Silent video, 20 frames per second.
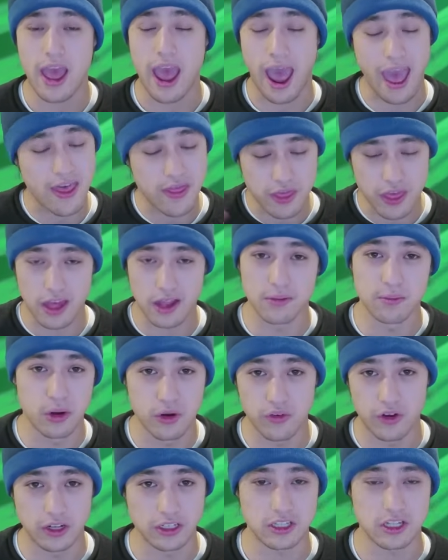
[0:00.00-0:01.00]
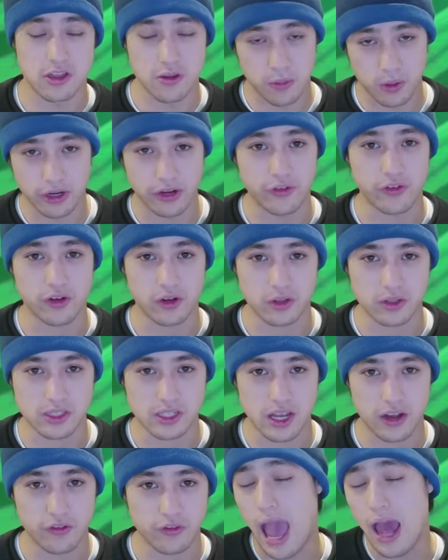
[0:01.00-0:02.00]
and then move on to the more difficult
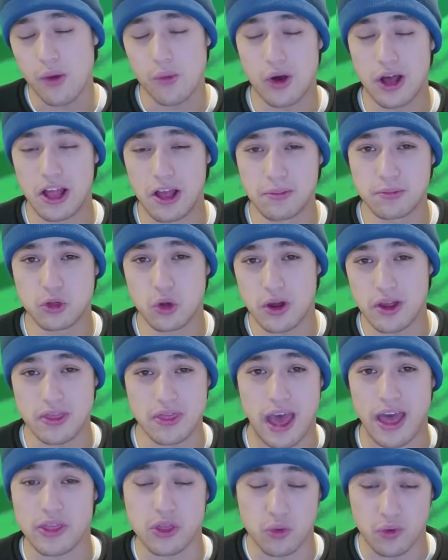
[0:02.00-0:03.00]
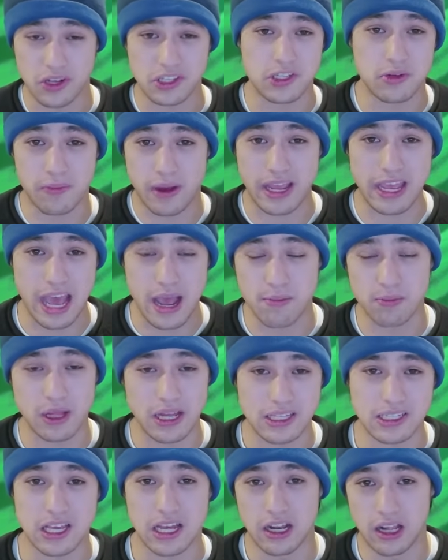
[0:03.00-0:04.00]
stuff. And while I'm doing that, the rest of my gameplay
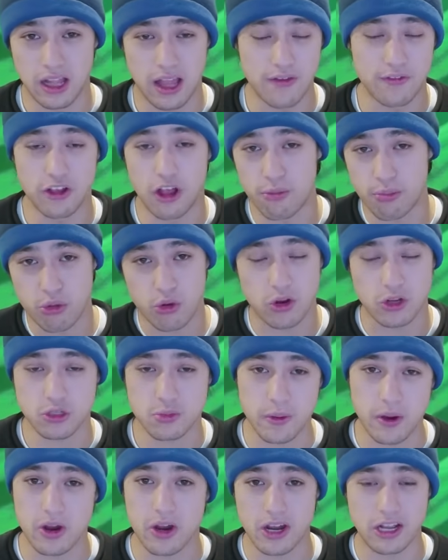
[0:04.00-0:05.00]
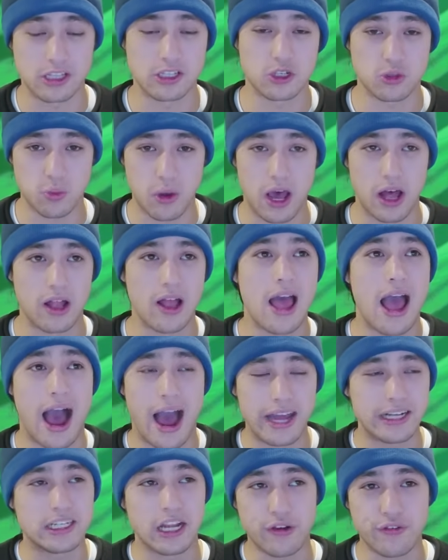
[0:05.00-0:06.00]
is going to level up through experience as well. I
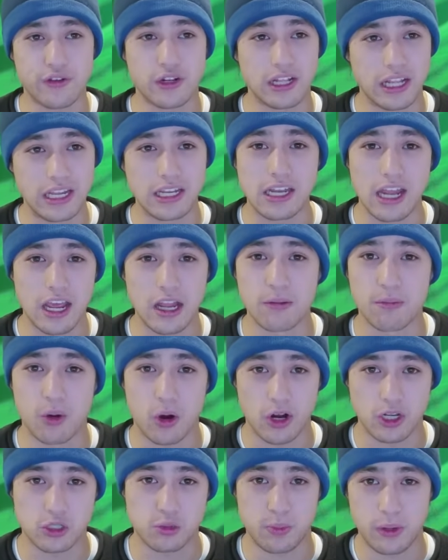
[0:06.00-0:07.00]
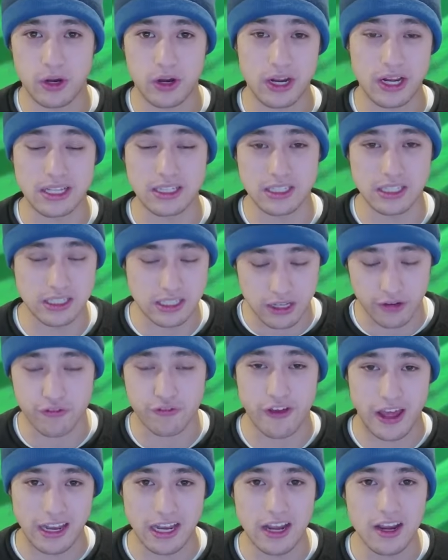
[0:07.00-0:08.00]
definitely need more experience
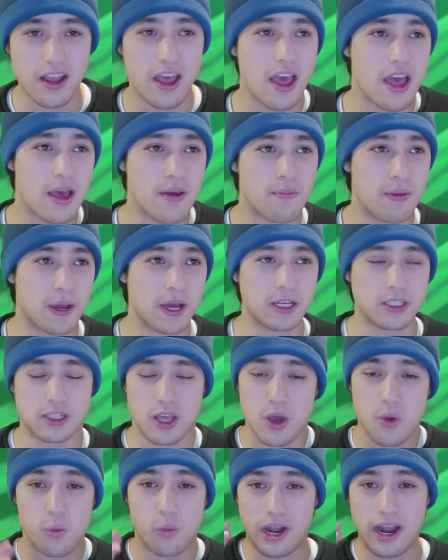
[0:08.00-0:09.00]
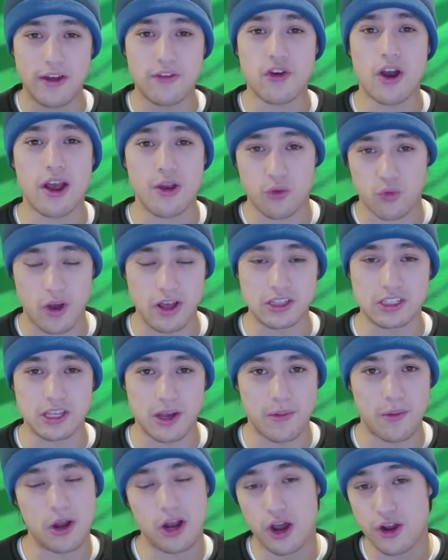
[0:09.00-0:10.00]
defending, because whenever I run
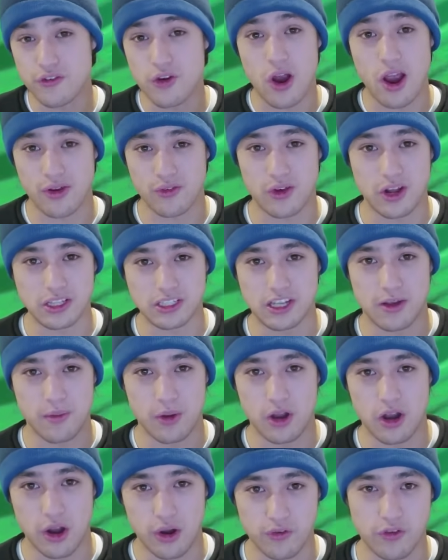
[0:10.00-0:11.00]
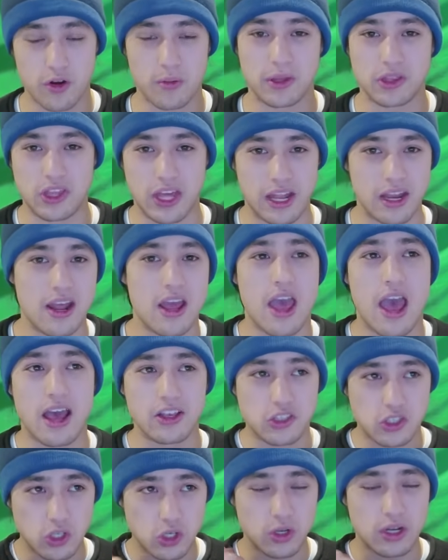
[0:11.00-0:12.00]
someone over, I run someone over. But then as
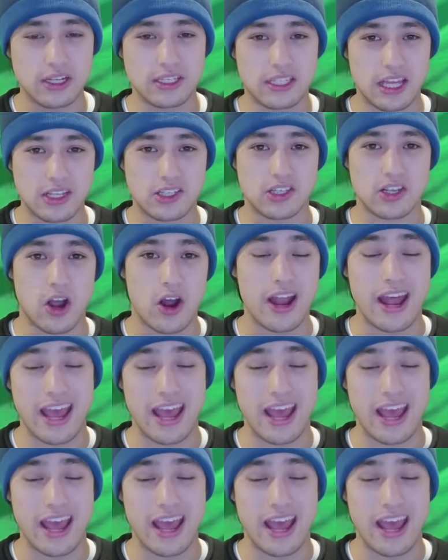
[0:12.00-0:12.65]
soon as they start